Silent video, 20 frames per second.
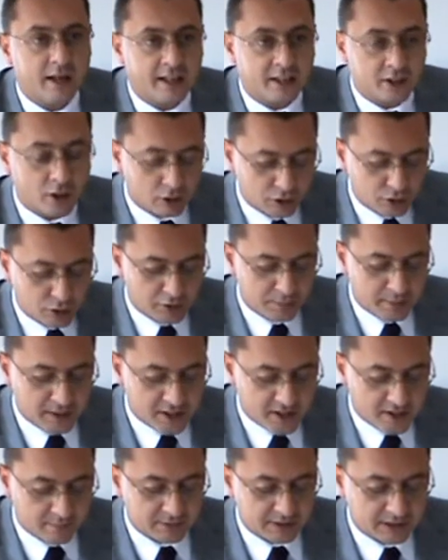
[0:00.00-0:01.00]
And also it
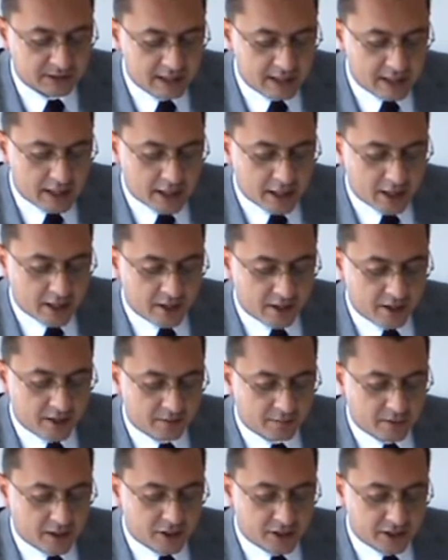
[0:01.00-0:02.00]
becomes uh,
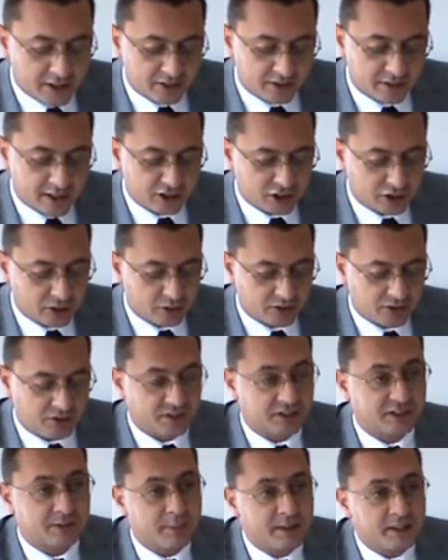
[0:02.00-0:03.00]
an international
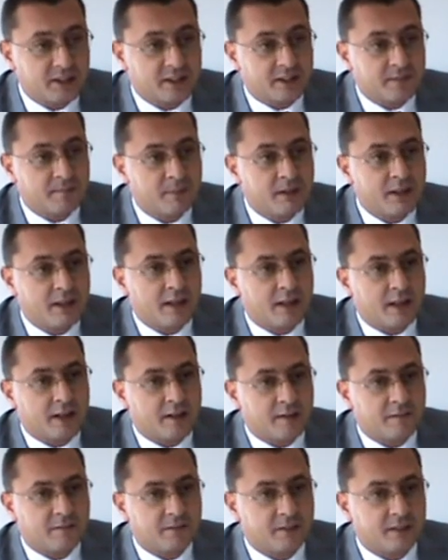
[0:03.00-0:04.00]
transmitter
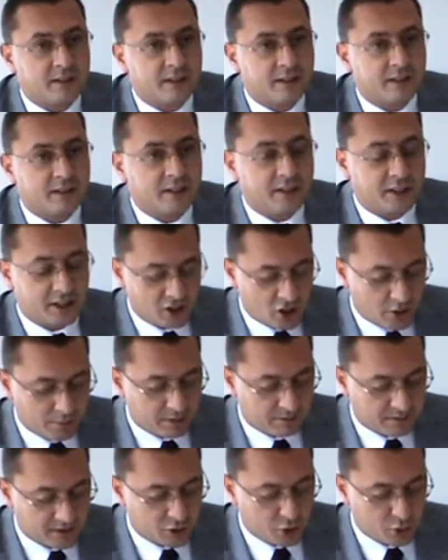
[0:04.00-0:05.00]
of uh,
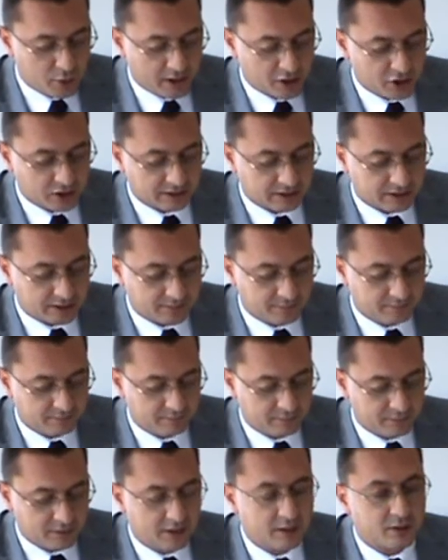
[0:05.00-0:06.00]
economic fluctuations
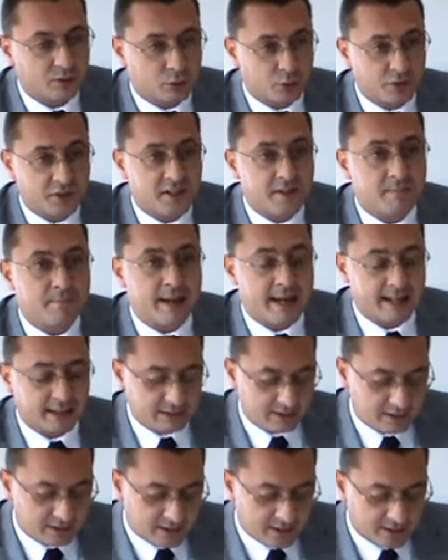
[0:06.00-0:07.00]
through the
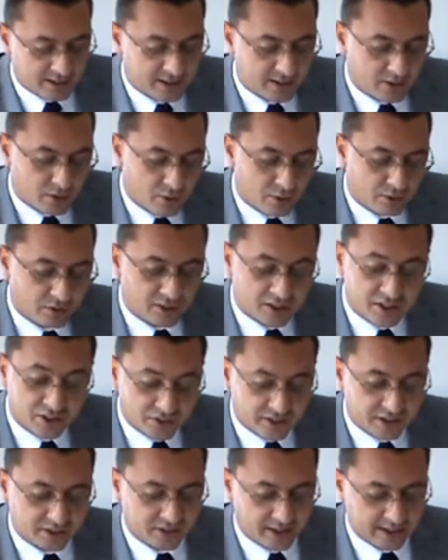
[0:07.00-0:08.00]
impact uh, on the
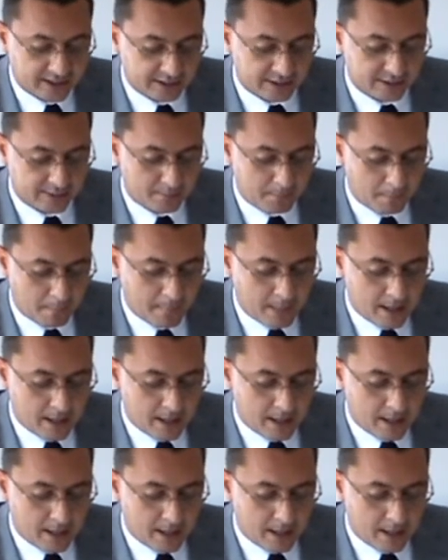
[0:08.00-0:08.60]
interest rates.